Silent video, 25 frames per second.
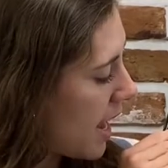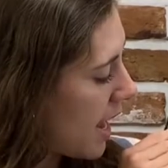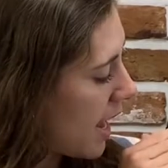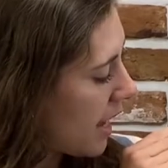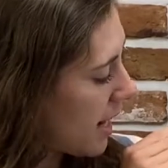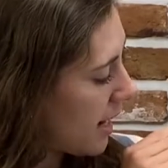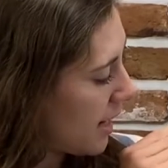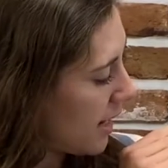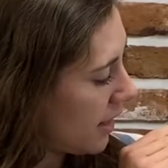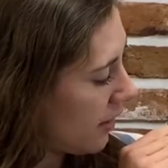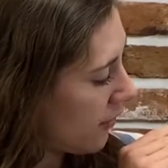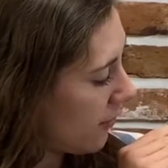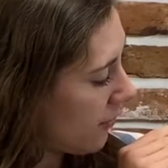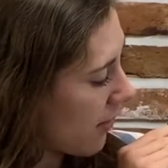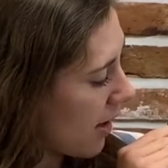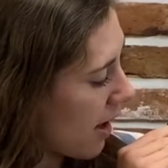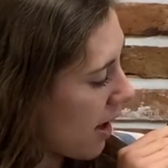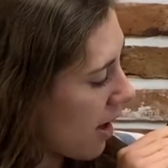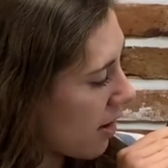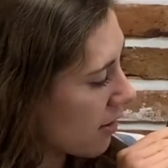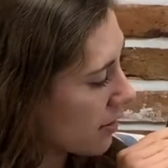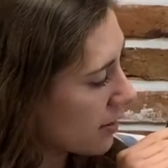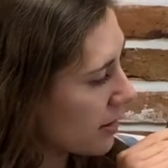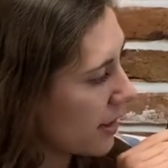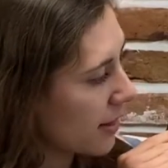And he
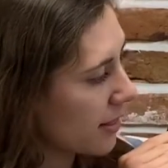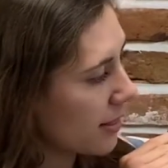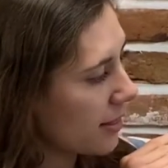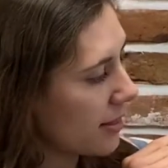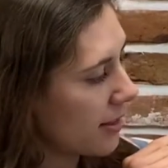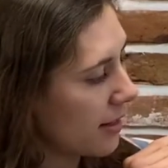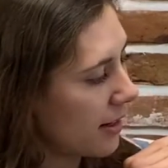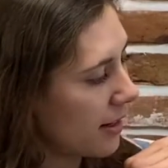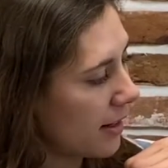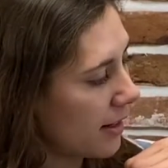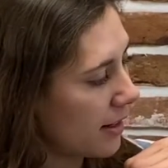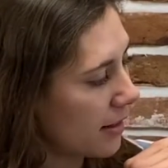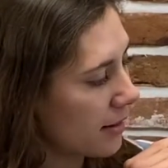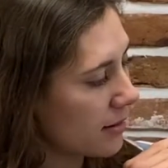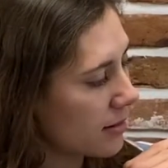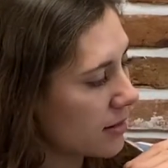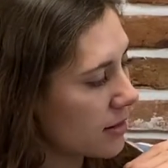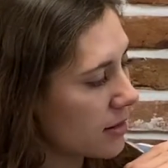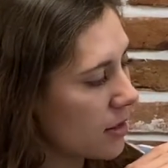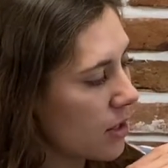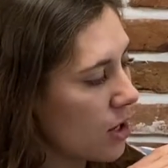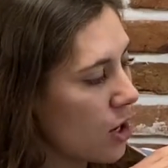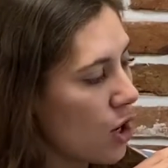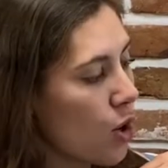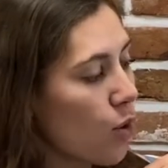found that things
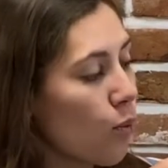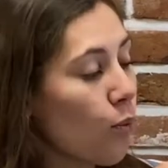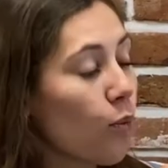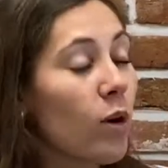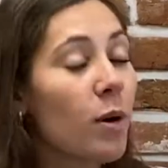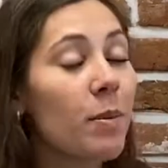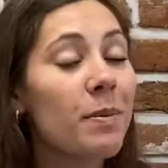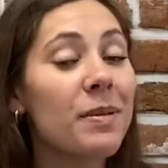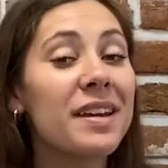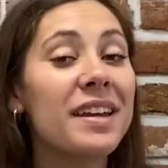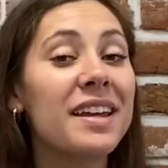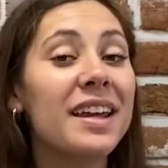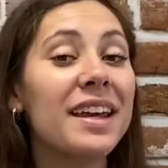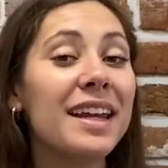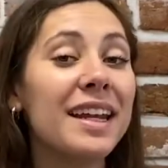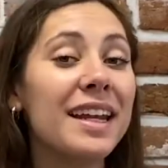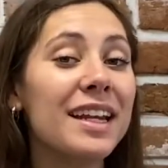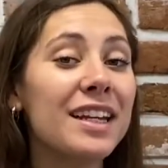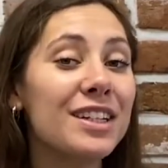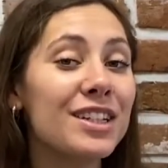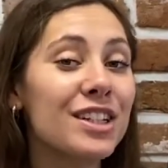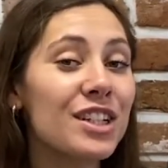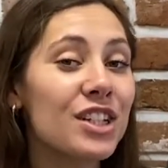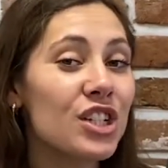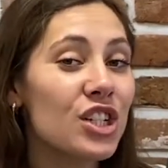were beginning
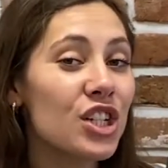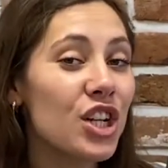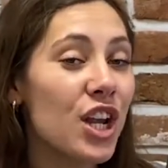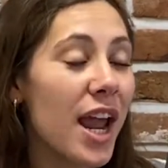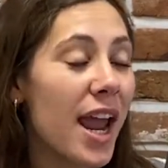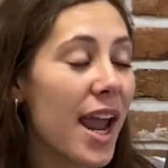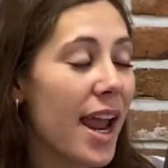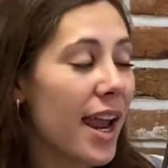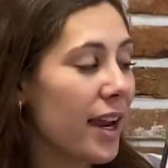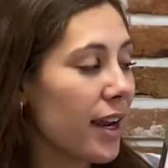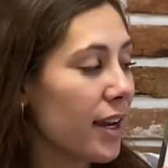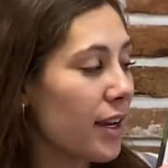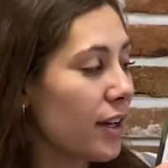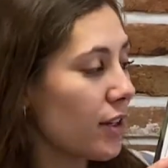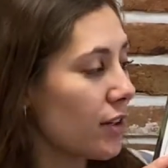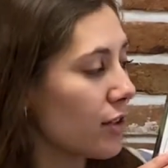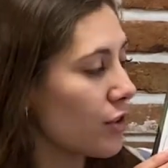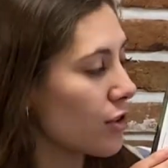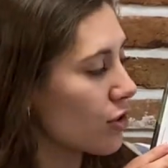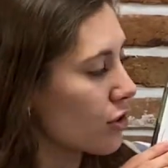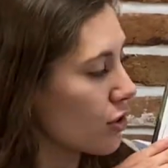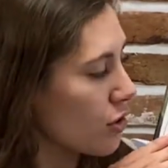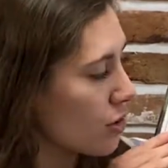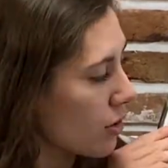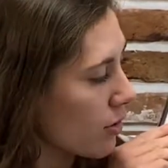to
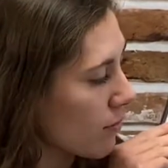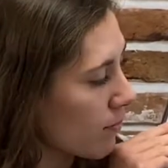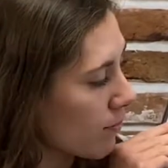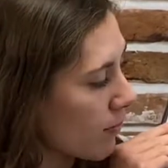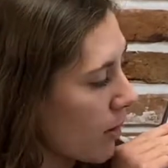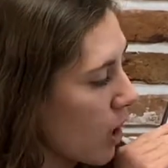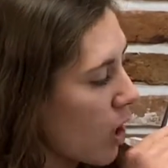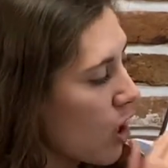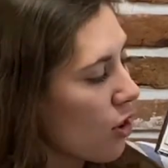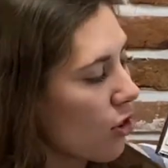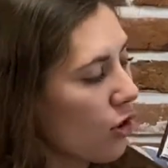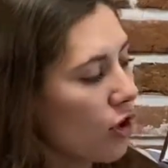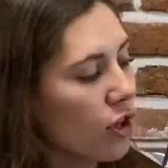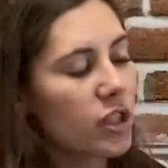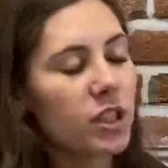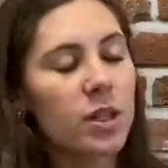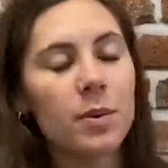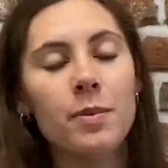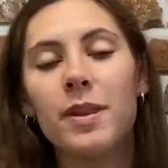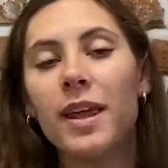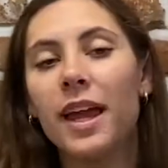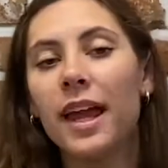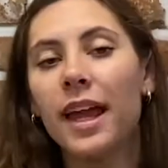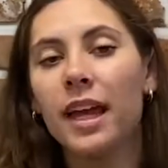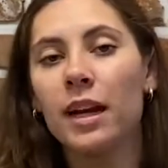change. Look, some of
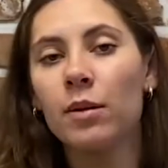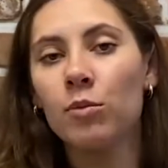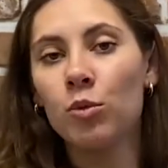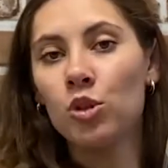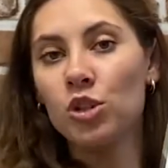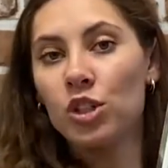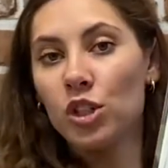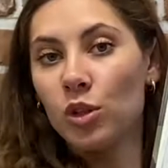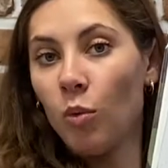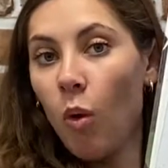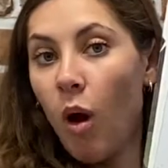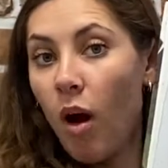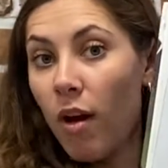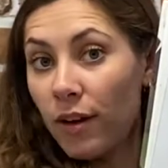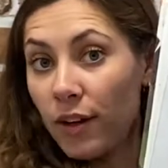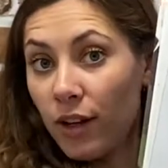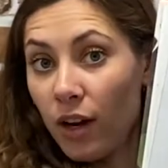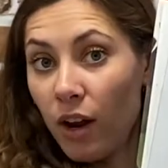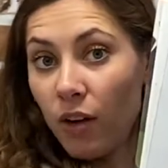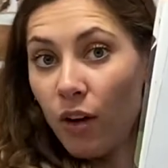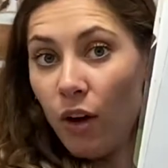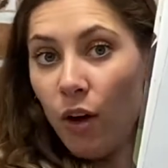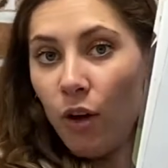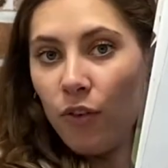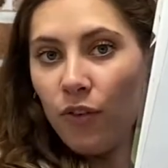the animals are walking
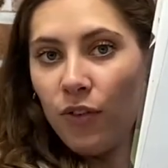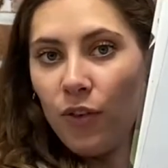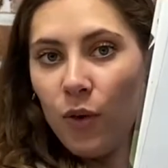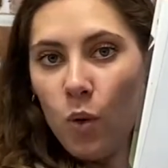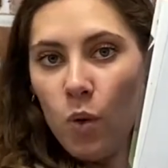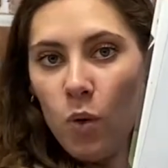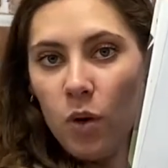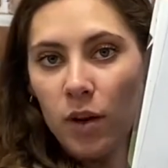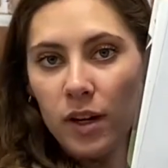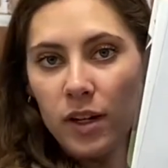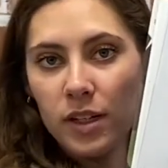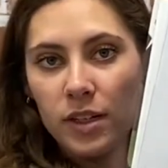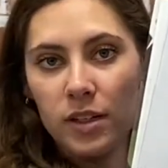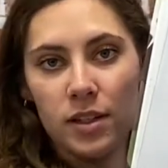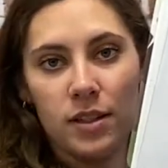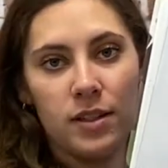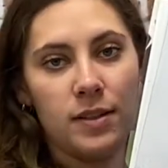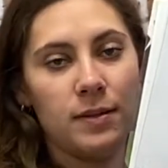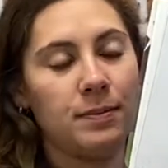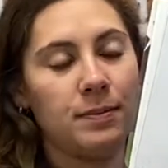on all fours.